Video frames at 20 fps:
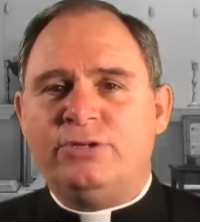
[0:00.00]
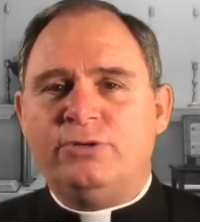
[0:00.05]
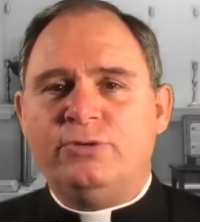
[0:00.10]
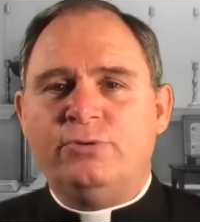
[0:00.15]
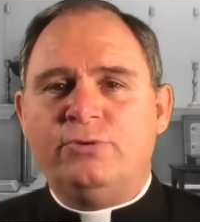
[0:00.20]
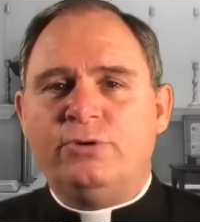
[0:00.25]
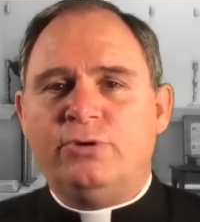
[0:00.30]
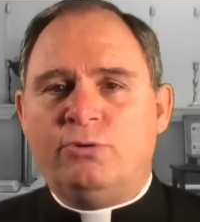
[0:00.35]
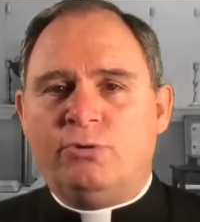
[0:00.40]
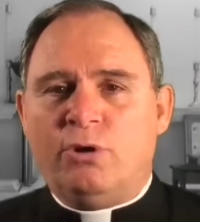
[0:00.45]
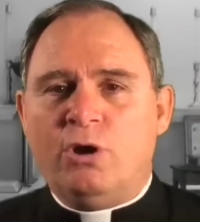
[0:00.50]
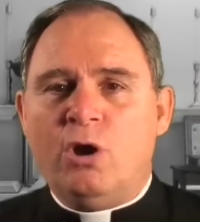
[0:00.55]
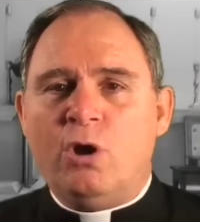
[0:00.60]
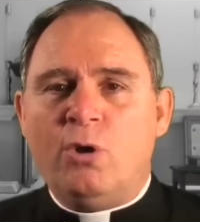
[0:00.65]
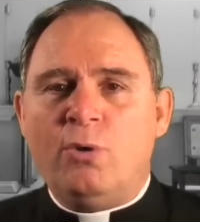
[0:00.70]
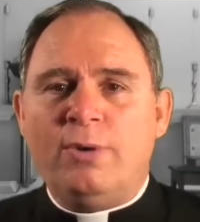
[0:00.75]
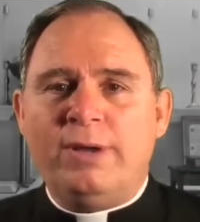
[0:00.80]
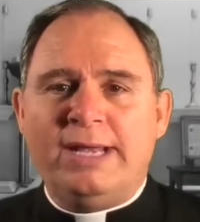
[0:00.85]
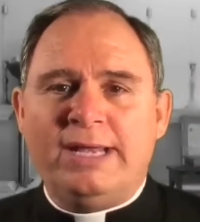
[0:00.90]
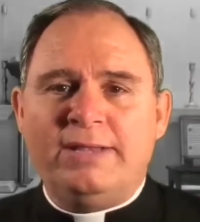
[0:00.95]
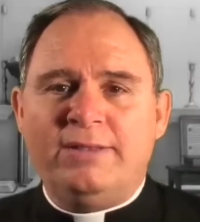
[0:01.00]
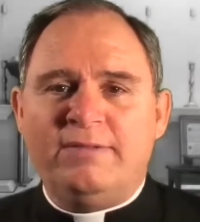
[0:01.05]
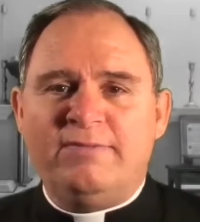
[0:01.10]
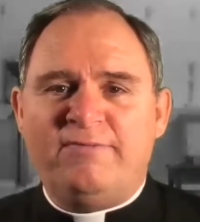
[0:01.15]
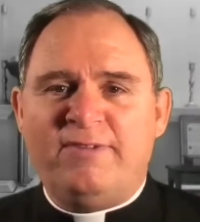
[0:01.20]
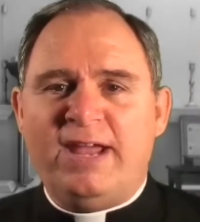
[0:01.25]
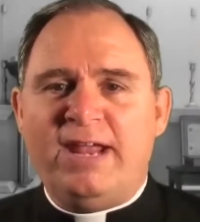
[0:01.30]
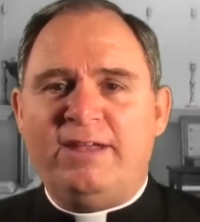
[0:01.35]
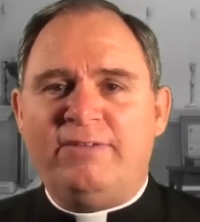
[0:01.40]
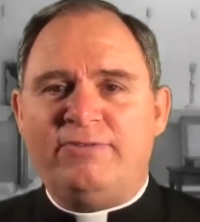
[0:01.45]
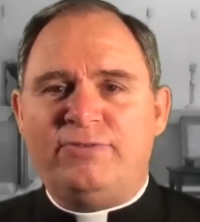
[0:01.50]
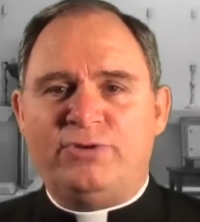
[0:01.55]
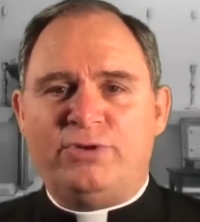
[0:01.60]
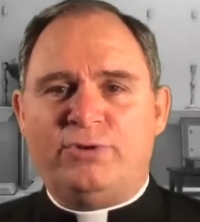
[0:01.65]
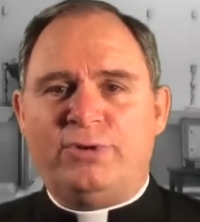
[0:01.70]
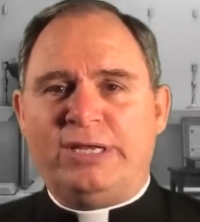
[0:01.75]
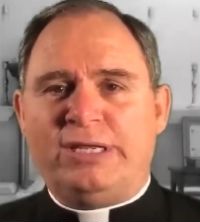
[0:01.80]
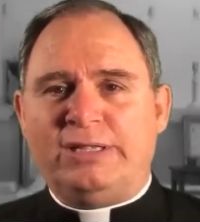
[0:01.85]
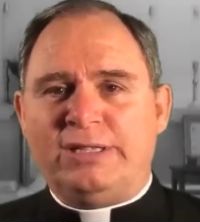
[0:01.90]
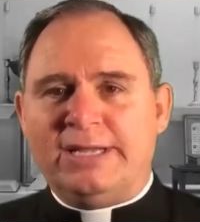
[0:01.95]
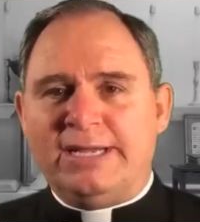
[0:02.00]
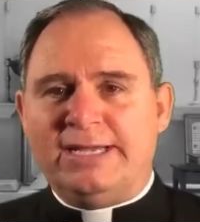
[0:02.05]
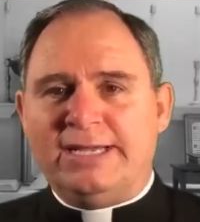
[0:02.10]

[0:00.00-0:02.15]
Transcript: to grow in the faith during